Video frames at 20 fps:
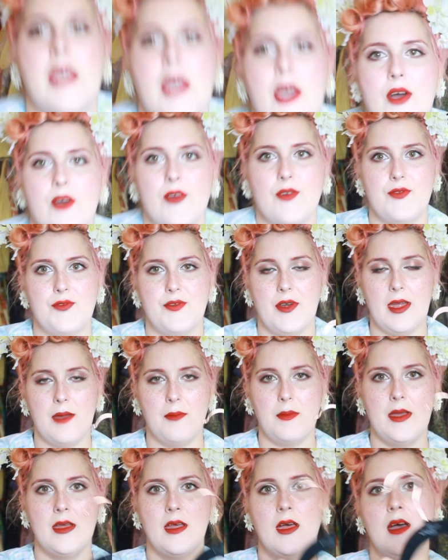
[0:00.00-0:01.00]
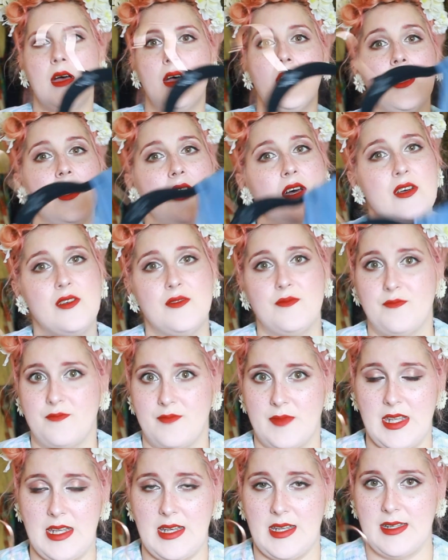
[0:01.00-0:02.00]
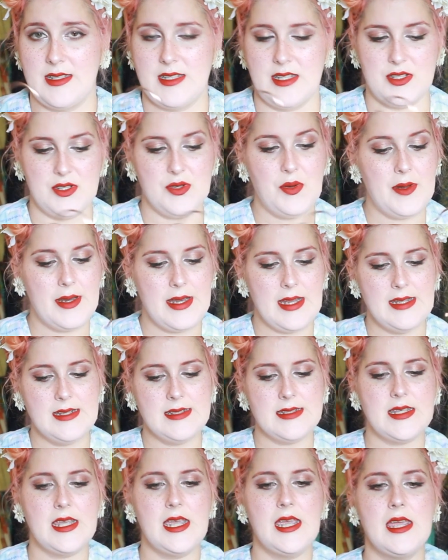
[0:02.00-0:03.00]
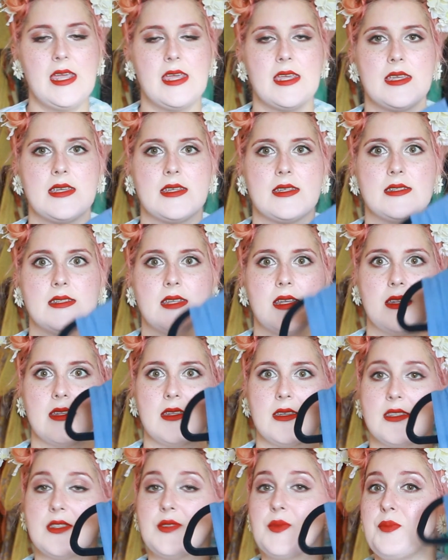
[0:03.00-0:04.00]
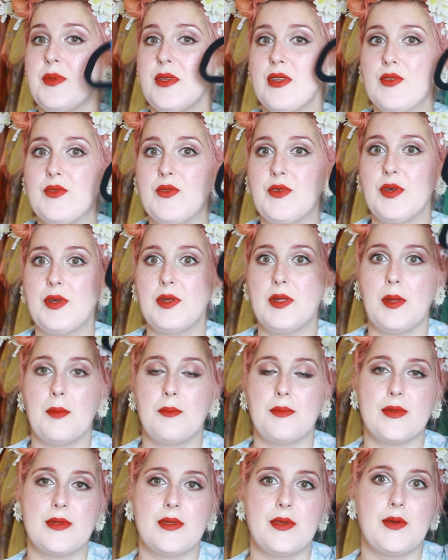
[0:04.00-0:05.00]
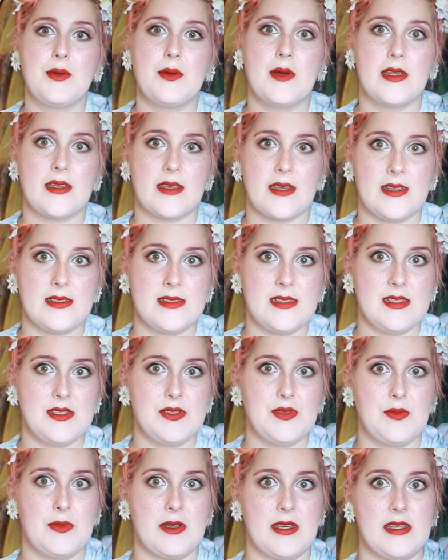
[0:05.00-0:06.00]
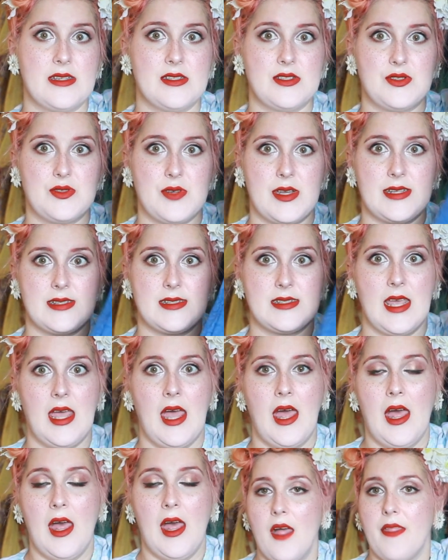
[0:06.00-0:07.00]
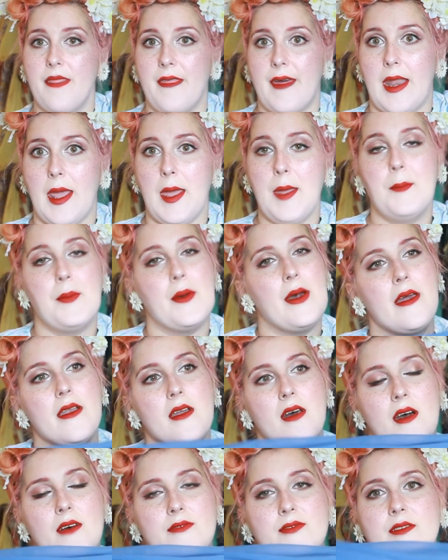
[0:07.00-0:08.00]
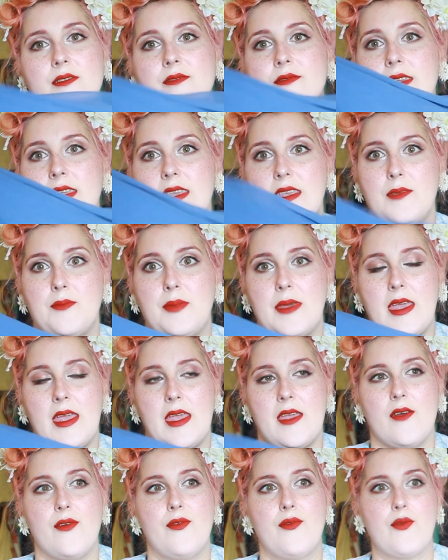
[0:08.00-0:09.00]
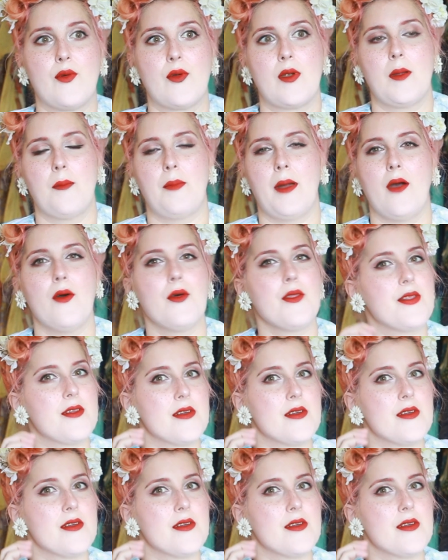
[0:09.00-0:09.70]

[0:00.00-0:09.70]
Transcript: from the nineteen twenties is this beautiful blue nineteen twenties dress that I bought off of eBay for about